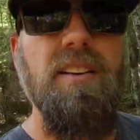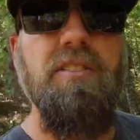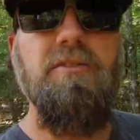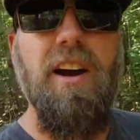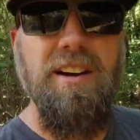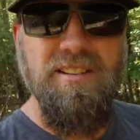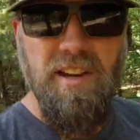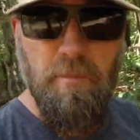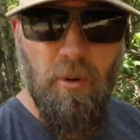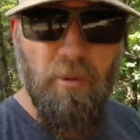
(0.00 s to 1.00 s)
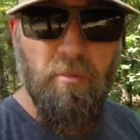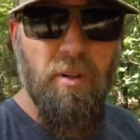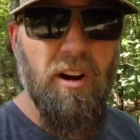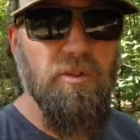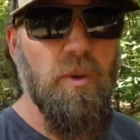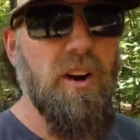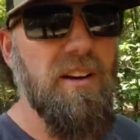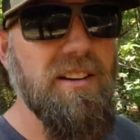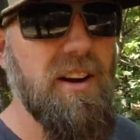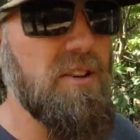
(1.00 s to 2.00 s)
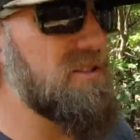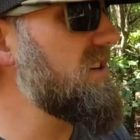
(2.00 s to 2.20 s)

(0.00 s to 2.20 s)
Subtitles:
It's very simple, because we are going to turn